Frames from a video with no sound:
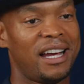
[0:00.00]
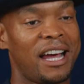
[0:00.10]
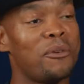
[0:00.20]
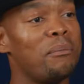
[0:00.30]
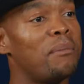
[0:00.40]

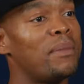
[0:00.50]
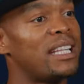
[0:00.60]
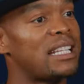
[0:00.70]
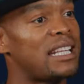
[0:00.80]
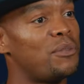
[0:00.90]
I remember
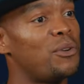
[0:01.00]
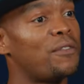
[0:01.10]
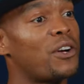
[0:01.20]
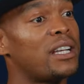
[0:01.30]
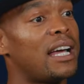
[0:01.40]
they said,
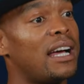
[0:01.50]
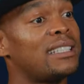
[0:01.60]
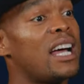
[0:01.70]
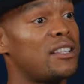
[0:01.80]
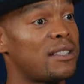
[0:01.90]
we've got a
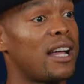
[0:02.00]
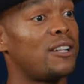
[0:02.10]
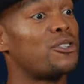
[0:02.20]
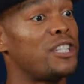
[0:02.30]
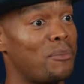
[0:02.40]
dance
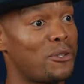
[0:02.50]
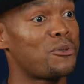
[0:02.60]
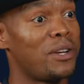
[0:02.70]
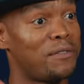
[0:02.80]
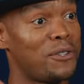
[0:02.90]
style to
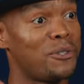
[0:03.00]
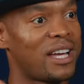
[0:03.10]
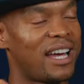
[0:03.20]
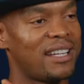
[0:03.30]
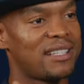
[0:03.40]
demonstrate for you
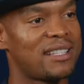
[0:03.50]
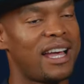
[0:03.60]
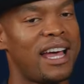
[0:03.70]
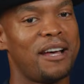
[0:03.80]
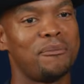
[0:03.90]
guys,
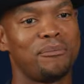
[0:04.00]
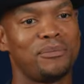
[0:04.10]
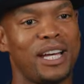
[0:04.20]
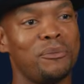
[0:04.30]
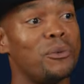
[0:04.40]

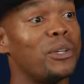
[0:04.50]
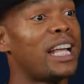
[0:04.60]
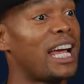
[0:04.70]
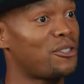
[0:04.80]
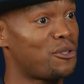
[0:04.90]
and we would
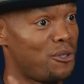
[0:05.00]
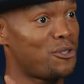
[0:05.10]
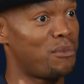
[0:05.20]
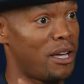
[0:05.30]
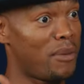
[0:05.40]
like you
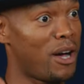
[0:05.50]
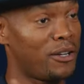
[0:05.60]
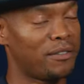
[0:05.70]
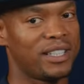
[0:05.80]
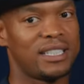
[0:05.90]
to be a
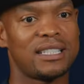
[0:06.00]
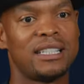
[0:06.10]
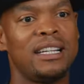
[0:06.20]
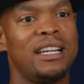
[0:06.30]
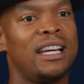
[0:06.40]
part of it.
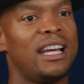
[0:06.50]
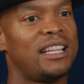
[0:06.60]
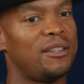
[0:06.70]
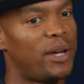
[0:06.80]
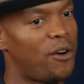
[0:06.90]

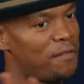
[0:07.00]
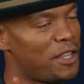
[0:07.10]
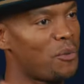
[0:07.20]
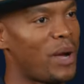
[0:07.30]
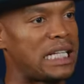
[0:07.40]
And off
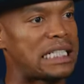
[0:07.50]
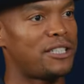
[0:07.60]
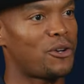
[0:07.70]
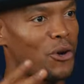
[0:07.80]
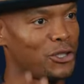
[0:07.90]
they went
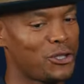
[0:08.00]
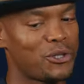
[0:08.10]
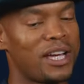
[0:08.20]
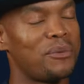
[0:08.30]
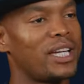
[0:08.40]
and got
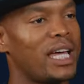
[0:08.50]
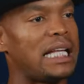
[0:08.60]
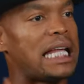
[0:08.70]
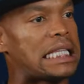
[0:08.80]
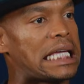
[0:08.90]
into their
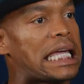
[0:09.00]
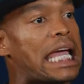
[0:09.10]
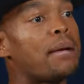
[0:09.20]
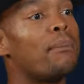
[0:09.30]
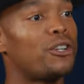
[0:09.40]
regalia and they
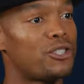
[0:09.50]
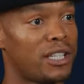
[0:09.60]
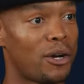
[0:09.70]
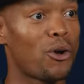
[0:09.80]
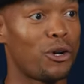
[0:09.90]
came out in
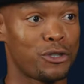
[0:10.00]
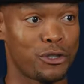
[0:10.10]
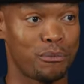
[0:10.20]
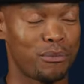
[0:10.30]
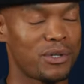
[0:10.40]
their
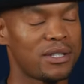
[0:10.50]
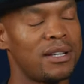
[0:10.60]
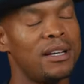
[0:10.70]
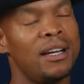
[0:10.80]
costumes.